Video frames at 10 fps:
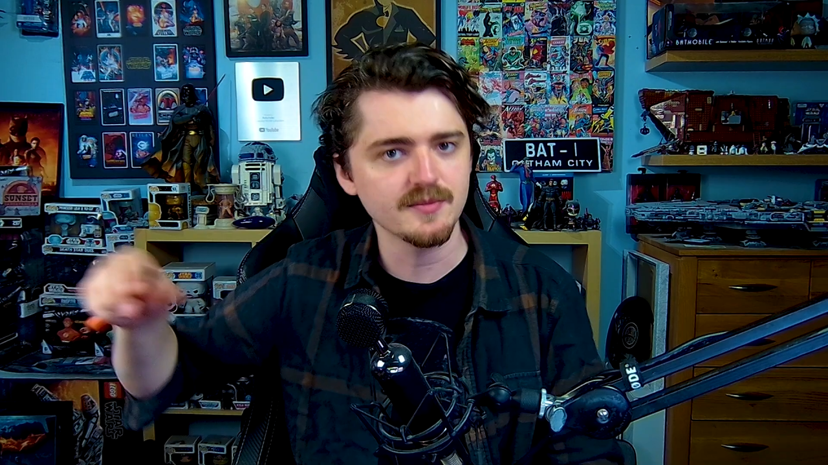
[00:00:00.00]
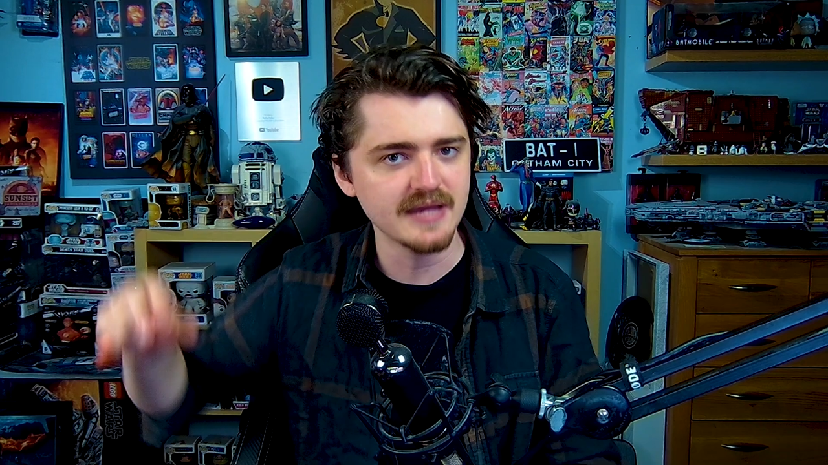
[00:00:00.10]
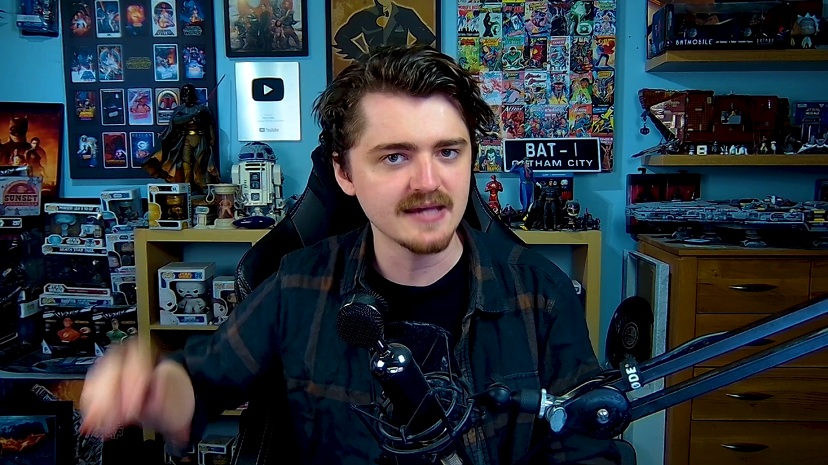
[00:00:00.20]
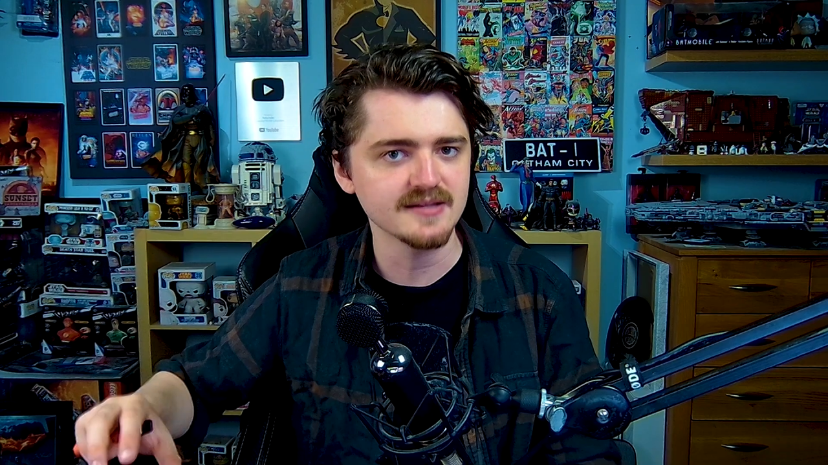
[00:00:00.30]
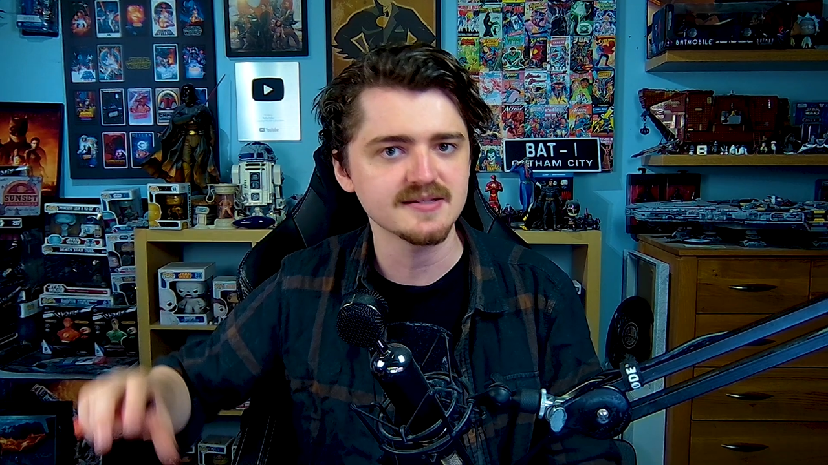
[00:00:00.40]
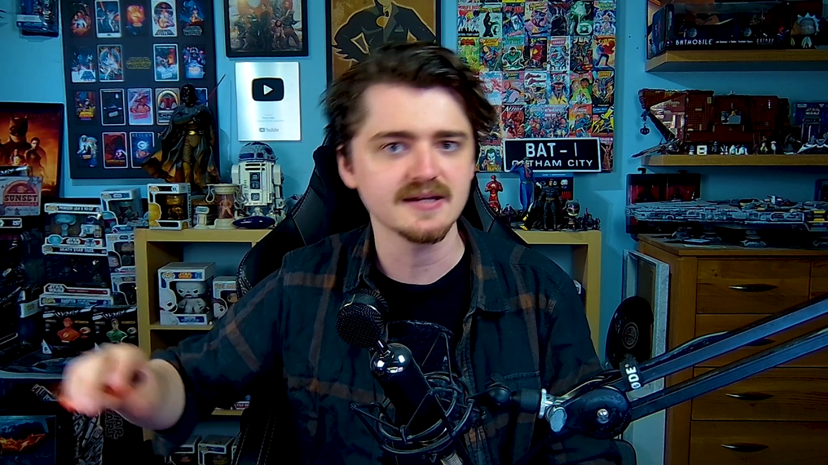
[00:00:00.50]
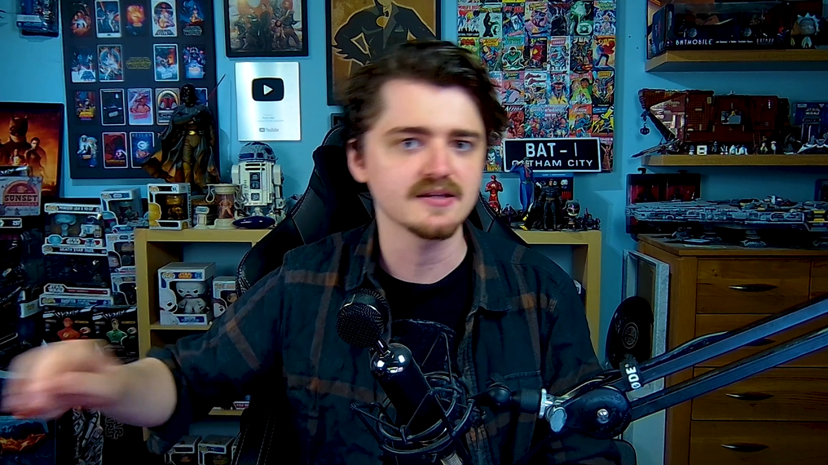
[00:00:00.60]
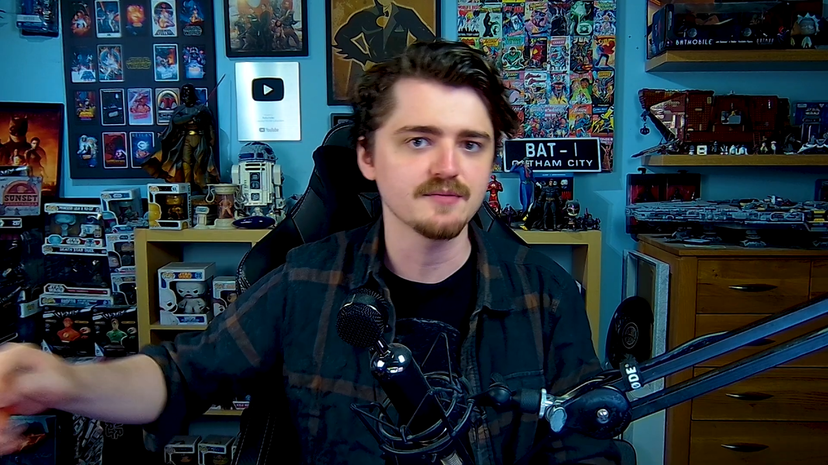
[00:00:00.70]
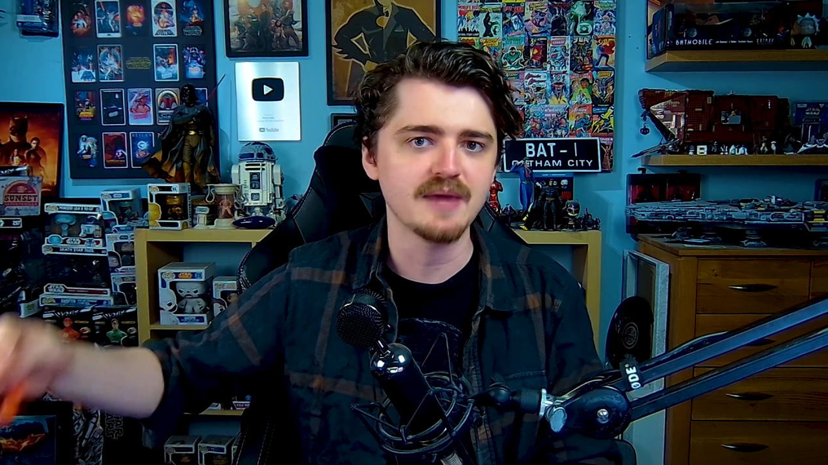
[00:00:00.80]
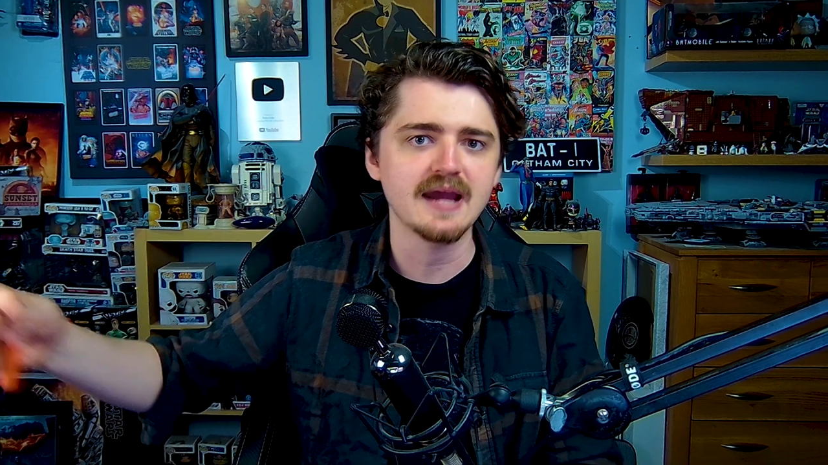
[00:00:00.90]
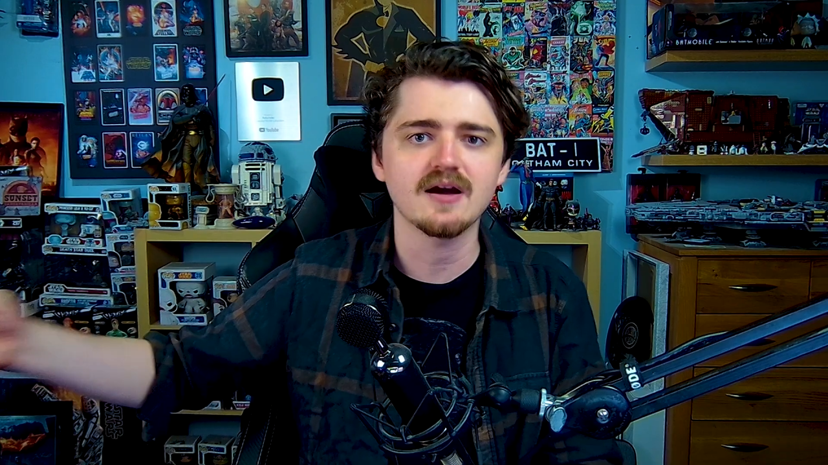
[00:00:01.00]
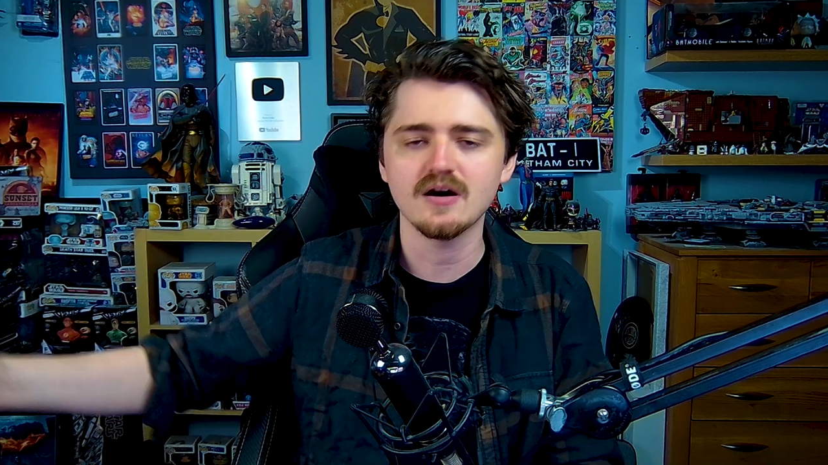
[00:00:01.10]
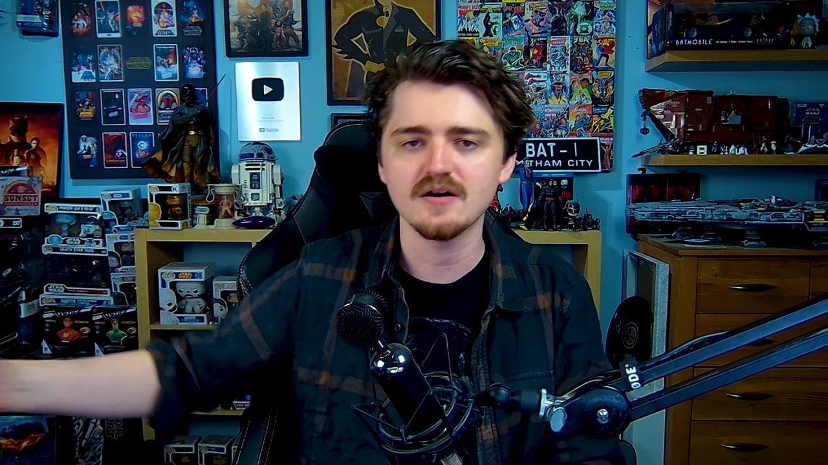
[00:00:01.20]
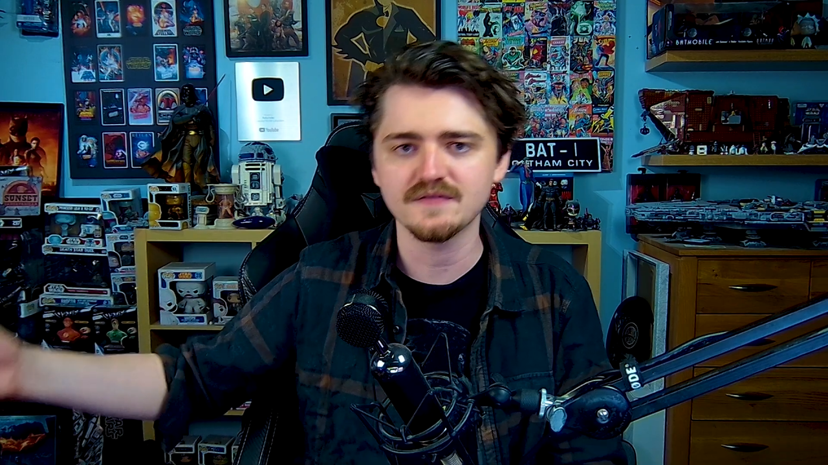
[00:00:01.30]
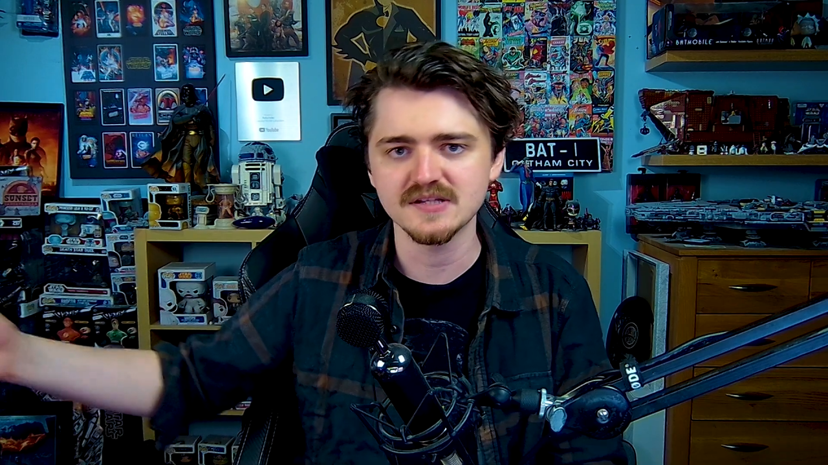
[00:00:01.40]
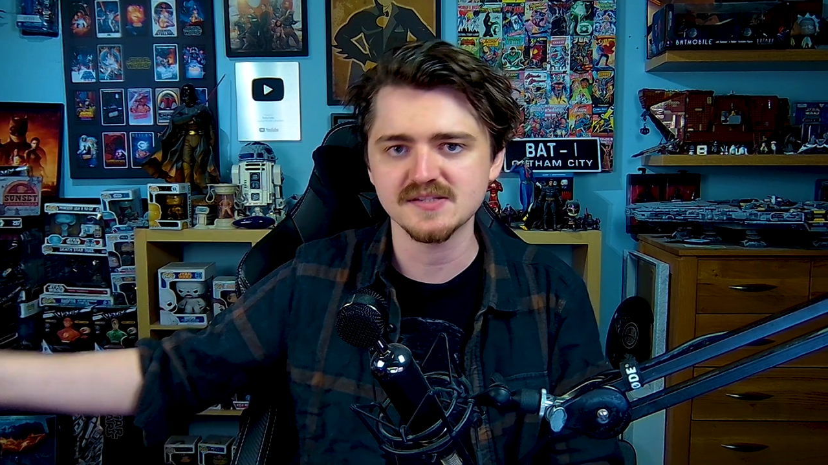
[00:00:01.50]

be editing the back half of the